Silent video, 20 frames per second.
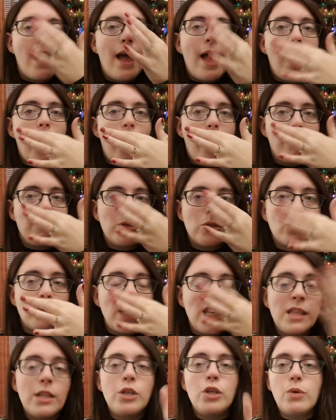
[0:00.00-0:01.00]
So
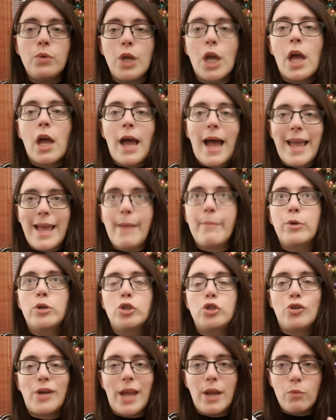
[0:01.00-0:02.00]
in the new year, I am
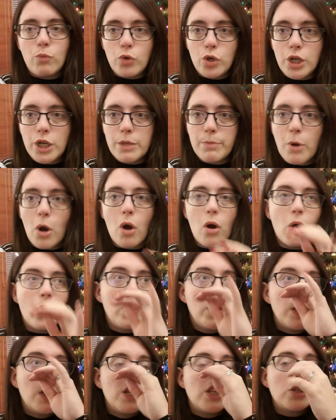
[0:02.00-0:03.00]
going to try and read
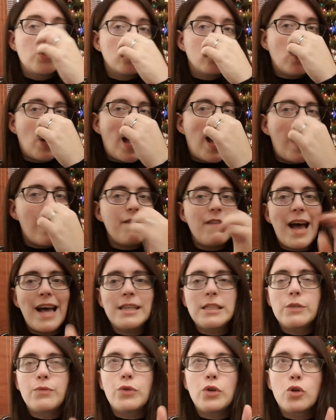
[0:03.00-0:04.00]
more. So I have
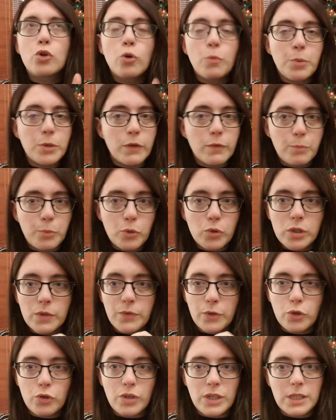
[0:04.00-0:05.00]
asked for a couple of
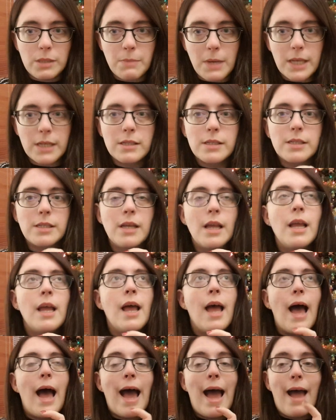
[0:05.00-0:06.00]
books for Christmas,
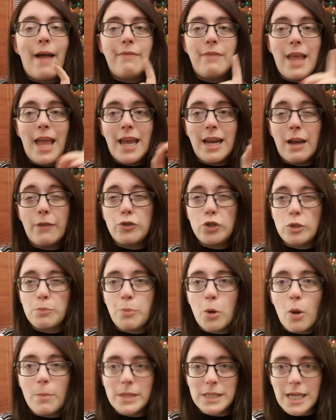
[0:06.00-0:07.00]
and then I've
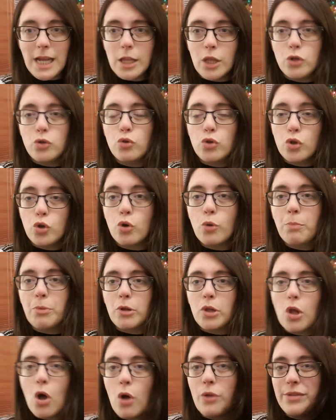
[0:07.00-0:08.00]
just bought myself another
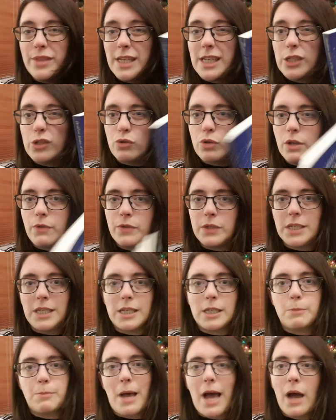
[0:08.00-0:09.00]
couple on this 3 for
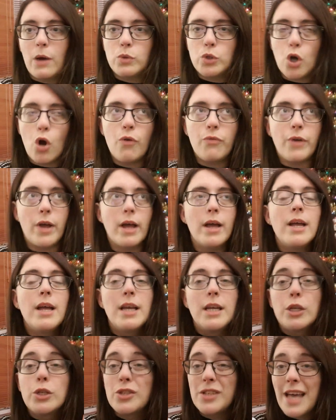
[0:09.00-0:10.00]
£6 offer.
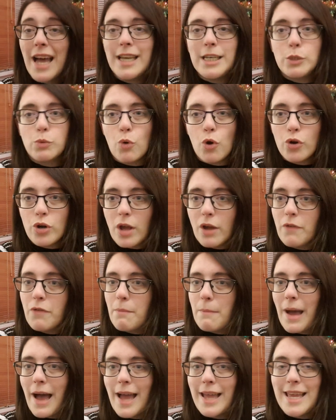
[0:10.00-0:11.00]
So that is one
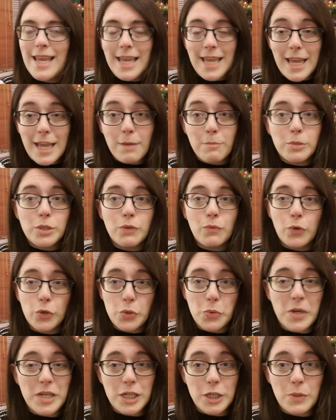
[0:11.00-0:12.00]
of my aims
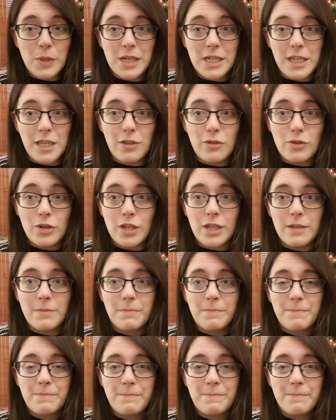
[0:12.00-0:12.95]
for 2023.